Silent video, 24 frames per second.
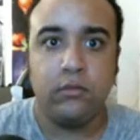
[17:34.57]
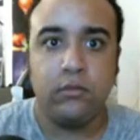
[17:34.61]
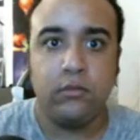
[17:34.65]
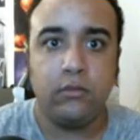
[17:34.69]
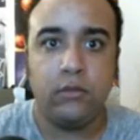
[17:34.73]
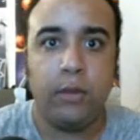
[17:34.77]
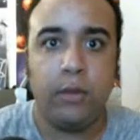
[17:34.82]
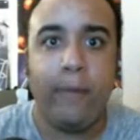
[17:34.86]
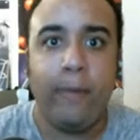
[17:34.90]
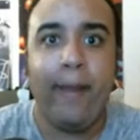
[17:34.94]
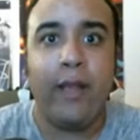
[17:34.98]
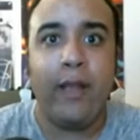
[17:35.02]
The
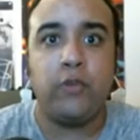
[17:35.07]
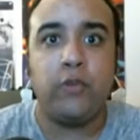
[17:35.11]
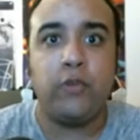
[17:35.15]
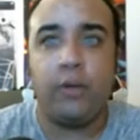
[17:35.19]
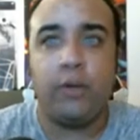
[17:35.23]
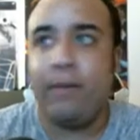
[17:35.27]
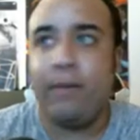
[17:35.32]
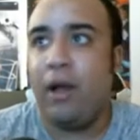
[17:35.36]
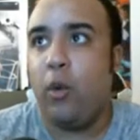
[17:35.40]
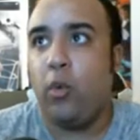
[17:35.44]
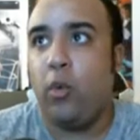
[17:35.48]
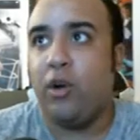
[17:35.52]
match went
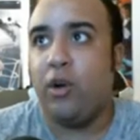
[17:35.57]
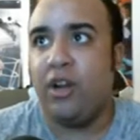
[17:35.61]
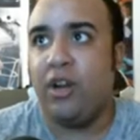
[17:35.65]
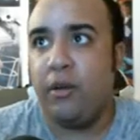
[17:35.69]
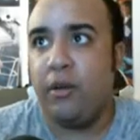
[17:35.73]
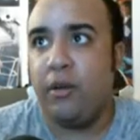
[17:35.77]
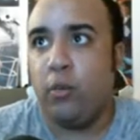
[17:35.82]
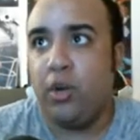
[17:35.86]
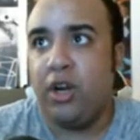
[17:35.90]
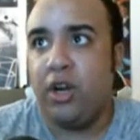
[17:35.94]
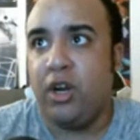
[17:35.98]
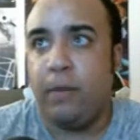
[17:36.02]
about,
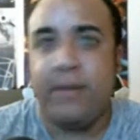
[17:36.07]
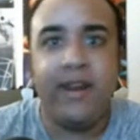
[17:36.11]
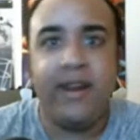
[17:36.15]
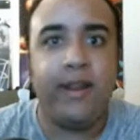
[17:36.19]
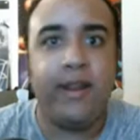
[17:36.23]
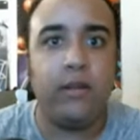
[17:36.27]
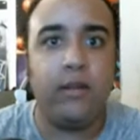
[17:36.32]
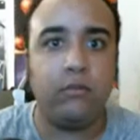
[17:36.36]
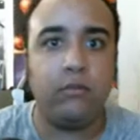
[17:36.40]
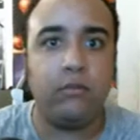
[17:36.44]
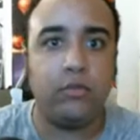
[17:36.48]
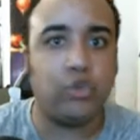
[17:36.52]
what, a minute?
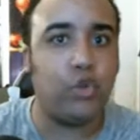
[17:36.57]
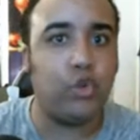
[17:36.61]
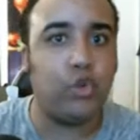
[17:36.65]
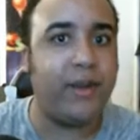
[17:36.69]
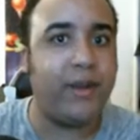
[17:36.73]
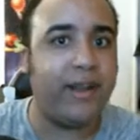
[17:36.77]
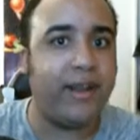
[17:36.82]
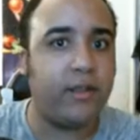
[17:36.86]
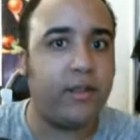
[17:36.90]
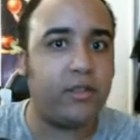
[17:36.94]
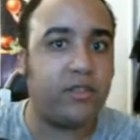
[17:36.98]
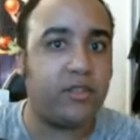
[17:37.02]
2
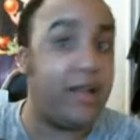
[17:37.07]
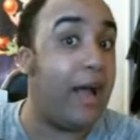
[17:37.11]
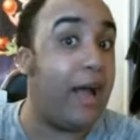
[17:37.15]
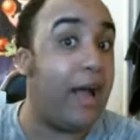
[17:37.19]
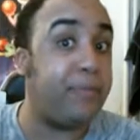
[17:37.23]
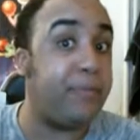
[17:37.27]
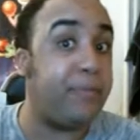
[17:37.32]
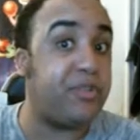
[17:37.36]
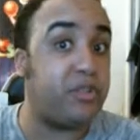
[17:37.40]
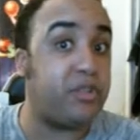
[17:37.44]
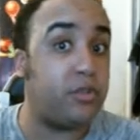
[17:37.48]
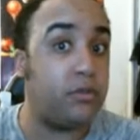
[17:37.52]
minutes,
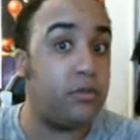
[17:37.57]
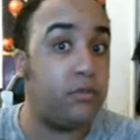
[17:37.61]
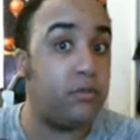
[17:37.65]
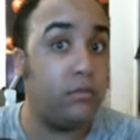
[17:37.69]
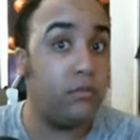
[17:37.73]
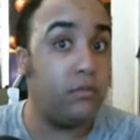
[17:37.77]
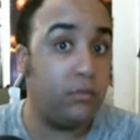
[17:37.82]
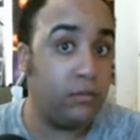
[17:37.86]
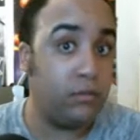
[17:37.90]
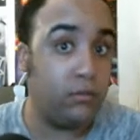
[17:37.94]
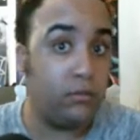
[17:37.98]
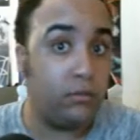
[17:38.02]
tops?
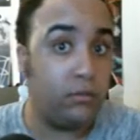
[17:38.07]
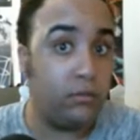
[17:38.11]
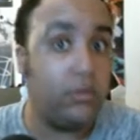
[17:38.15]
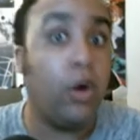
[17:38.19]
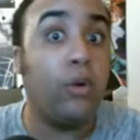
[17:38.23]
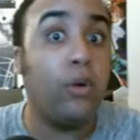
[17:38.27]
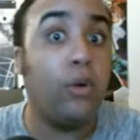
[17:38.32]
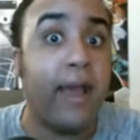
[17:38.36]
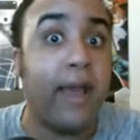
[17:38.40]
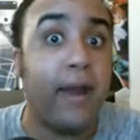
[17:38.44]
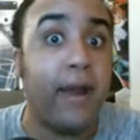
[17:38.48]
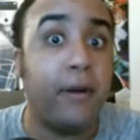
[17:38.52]
Don't
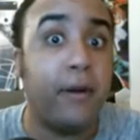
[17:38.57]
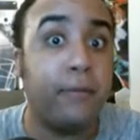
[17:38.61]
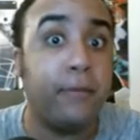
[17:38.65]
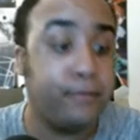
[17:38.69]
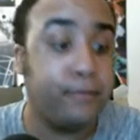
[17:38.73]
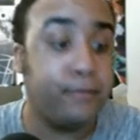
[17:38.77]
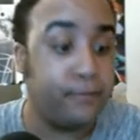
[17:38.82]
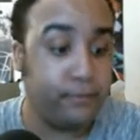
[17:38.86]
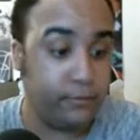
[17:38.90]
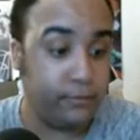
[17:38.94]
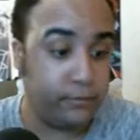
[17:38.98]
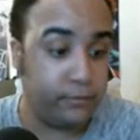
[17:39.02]
care.
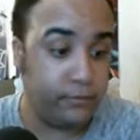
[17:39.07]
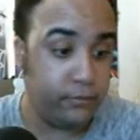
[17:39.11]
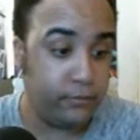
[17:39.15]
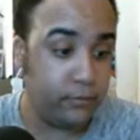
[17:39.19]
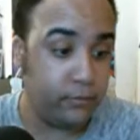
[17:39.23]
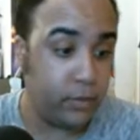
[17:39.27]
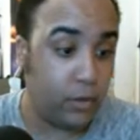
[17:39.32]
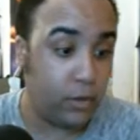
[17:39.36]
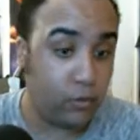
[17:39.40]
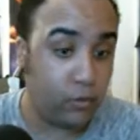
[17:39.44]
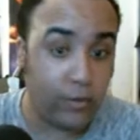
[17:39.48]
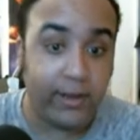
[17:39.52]

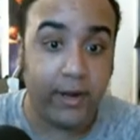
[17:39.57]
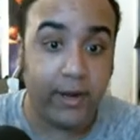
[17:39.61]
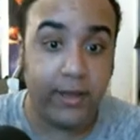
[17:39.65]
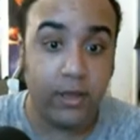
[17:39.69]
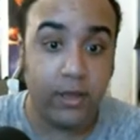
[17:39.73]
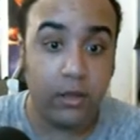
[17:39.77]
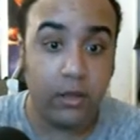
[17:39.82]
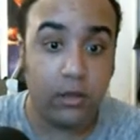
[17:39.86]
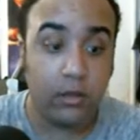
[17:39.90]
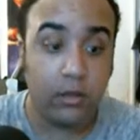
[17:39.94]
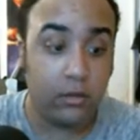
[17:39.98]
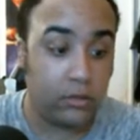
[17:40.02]
Really
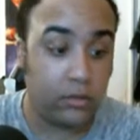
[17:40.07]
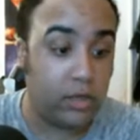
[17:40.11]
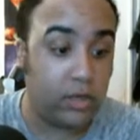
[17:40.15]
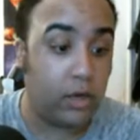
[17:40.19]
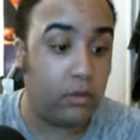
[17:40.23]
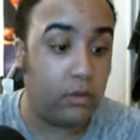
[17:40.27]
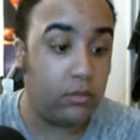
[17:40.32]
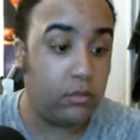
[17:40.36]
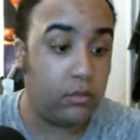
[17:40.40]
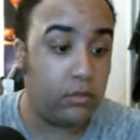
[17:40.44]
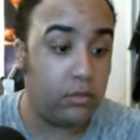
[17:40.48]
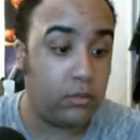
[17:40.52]
don't
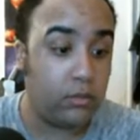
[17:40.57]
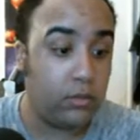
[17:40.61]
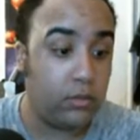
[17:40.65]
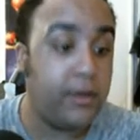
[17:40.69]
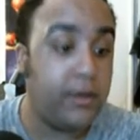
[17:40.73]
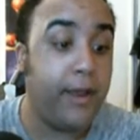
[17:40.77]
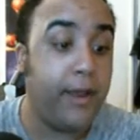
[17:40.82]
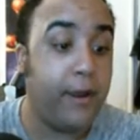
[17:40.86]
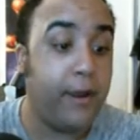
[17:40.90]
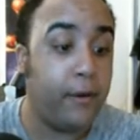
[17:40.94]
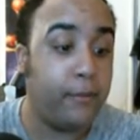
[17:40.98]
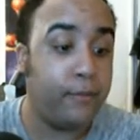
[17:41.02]

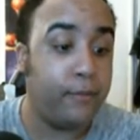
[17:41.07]
care.